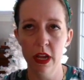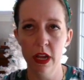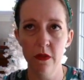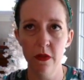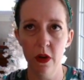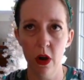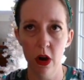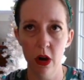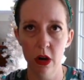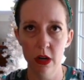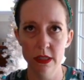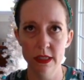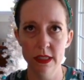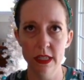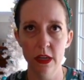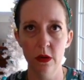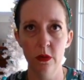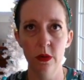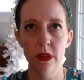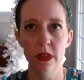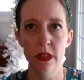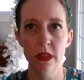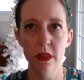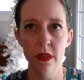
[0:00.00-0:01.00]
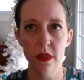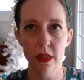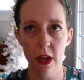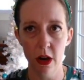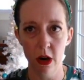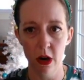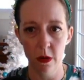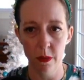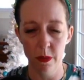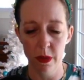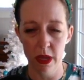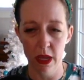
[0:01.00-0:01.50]
arts, like within
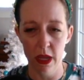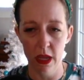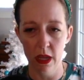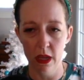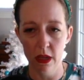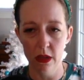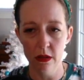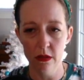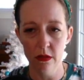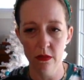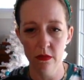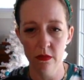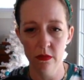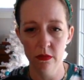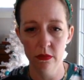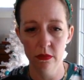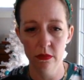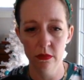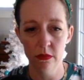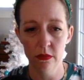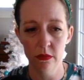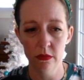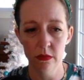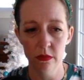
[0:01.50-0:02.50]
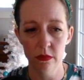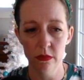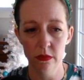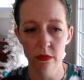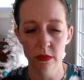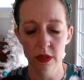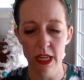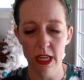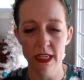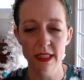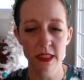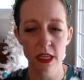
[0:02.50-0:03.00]
therapy,
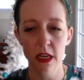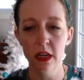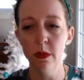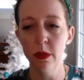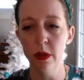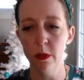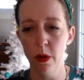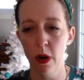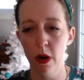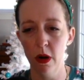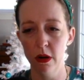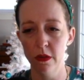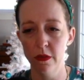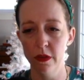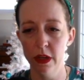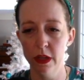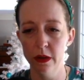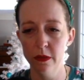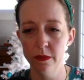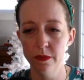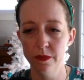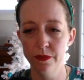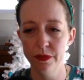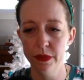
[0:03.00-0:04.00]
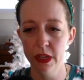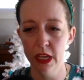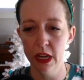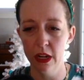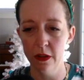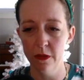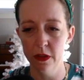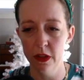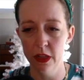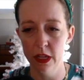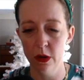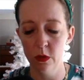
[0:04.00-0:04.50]
that's going to be part of it. And I
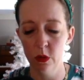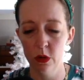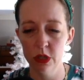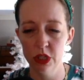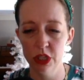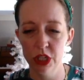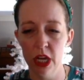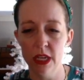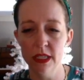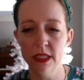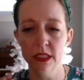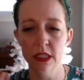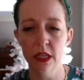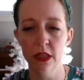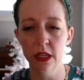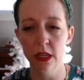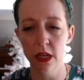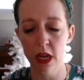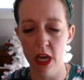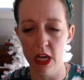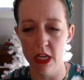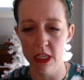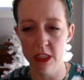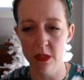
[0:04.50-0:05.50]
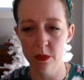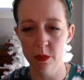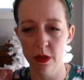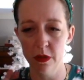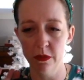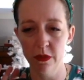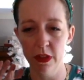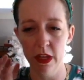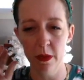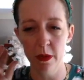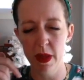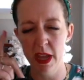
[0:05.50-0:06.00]
feel like we're just on the cusp of
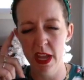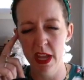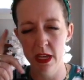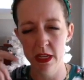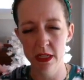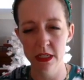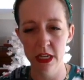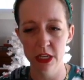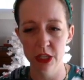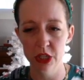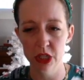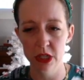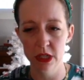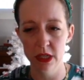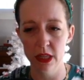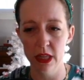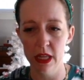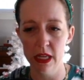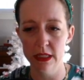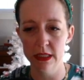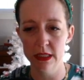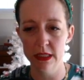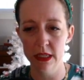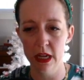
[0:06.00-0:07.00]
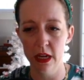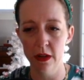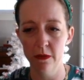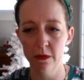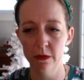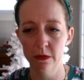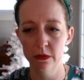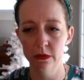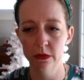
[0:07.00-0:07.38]
like paying attention to that stuff.